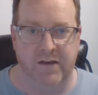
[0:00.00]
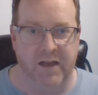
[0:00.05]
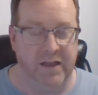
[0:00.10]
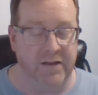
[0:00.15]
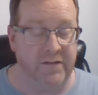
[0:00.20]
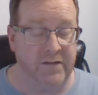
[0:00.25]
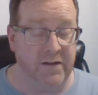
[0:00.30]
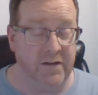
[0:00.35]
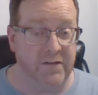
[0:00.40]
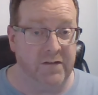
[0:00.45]

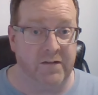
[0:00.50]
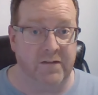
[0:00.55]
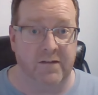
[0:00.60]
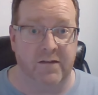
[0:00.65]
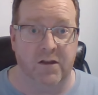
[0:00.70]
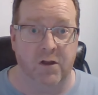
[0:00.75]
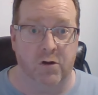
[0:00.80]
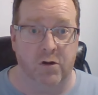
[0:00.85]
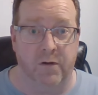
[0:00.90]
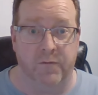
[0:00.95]
Yes, it's
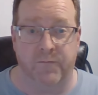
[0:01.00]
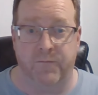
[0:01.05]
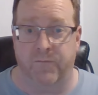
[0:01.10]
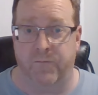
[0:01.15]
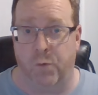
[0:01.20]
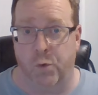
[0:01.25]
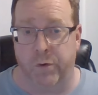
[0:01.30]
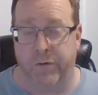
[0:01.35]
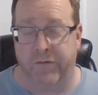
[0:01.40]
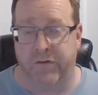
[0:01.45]
still a
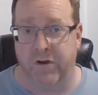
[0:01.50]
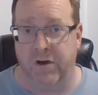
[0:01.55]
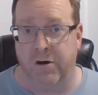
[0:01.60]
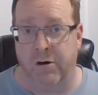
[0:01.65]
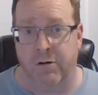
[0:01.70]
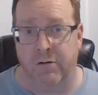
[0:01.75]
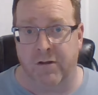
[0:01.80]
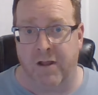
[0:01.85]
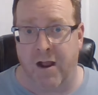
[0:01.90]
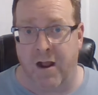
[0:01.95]
force in
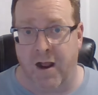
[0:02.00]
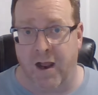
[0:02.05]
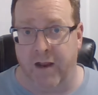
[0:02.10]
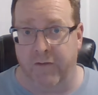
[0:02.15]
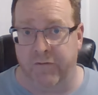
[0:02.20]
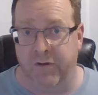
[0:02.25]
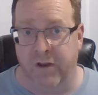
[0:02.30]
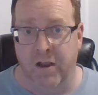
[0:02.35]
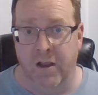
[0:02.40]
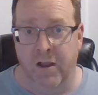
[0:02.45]
our
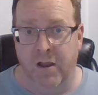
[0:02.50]
lives,